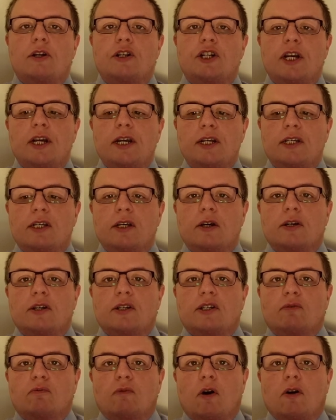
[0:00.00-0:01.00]

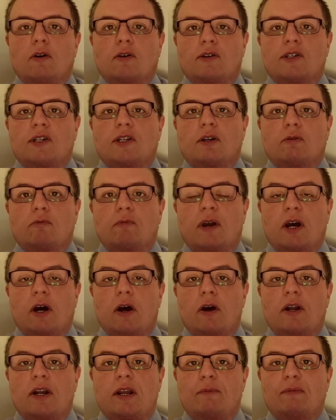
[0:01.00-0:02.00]
Jesus was, we
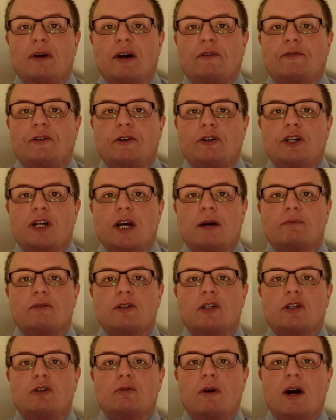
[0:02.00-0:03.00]
learn in Matthew
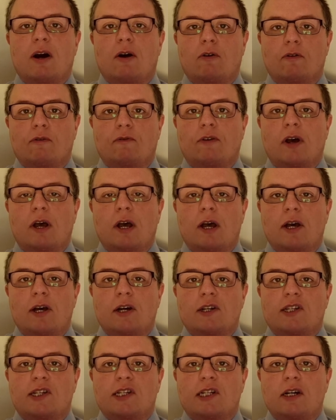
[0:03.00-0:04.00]
chapter 12,
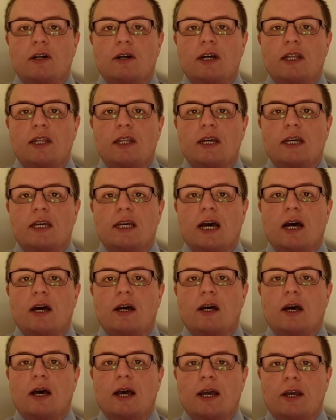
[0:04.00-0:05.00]
still in the
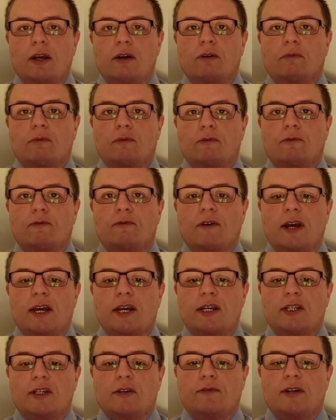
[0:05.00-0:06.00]
Galilean
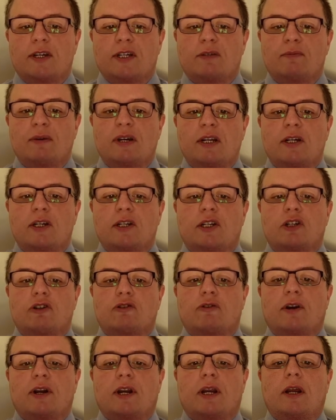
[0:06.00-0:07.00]
phase of his
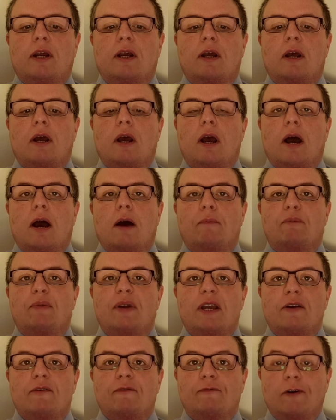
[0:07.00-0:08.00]
ministry and
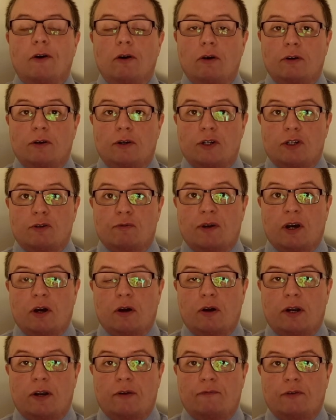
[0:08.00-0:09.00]
being followed, as we
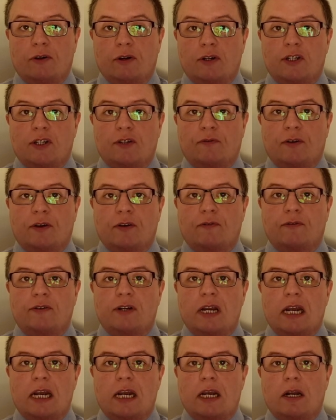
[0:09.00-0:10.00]
learn in verse
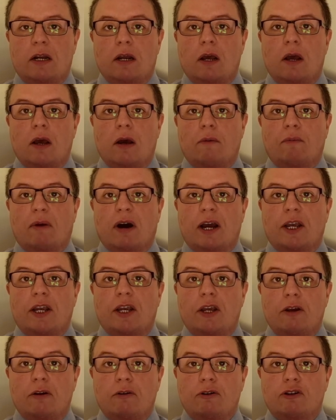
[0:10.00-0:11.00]
15, by
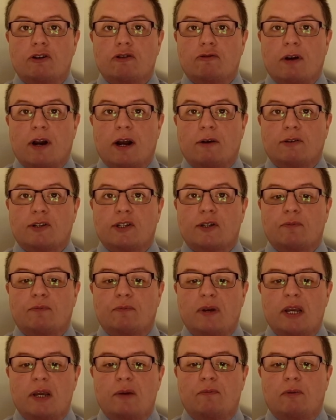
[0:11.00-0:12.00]
huge crowds of
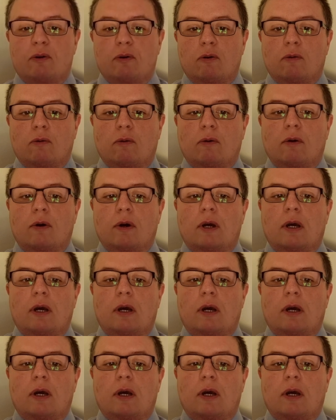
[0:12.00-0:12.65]
people.